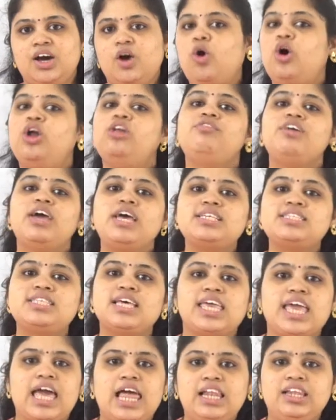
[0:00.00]
always
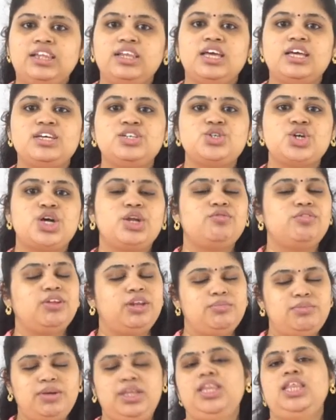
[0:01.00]
the calculation
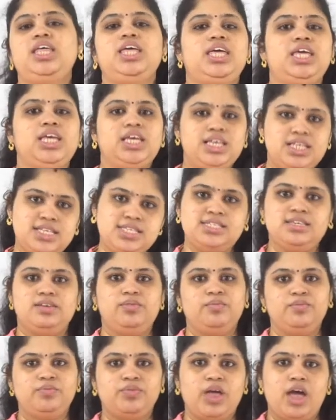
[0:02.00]
will be the easy.
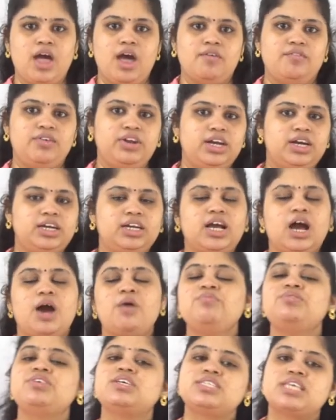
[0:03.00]
When it
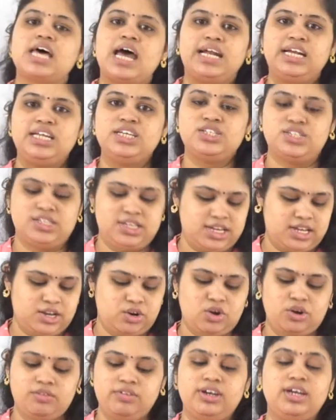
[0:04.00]
comes as addition,
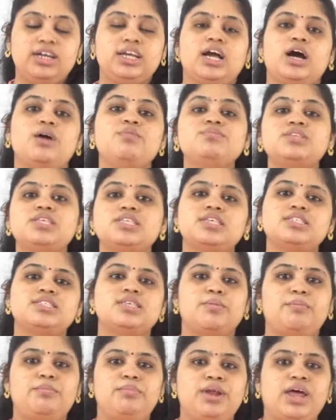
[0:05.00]
or when it comes as a
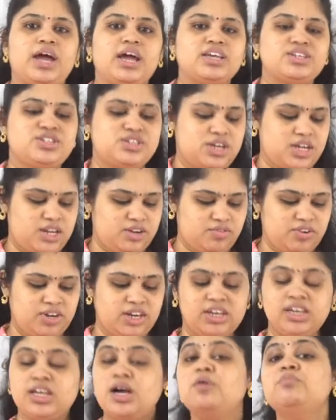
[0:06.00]
subtraction, when
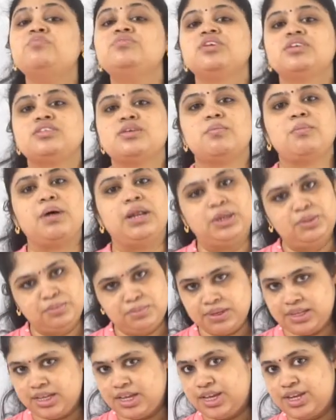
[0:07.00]
it comes as a
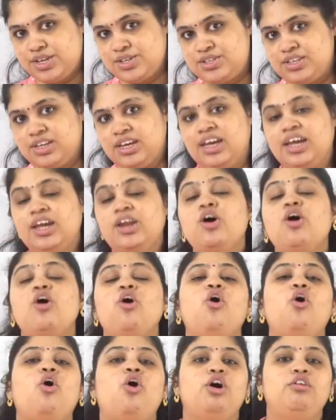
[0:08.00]
multiplication,
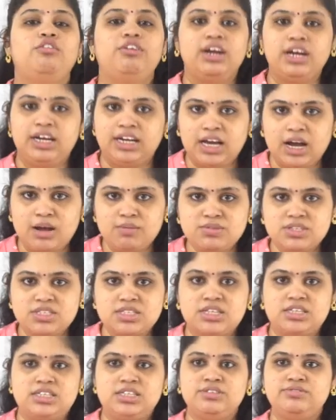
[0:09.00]
or when it comes
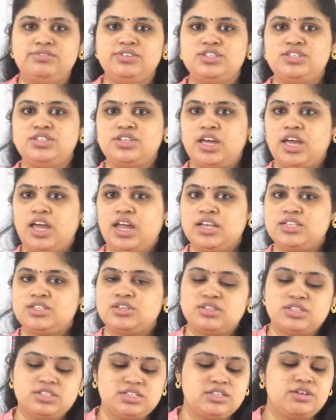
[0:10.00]
as a division.
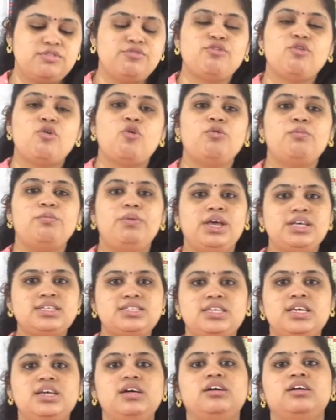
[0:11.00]
So this is the 4
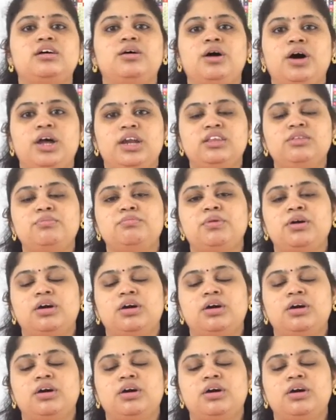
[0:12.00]
basic arithmetic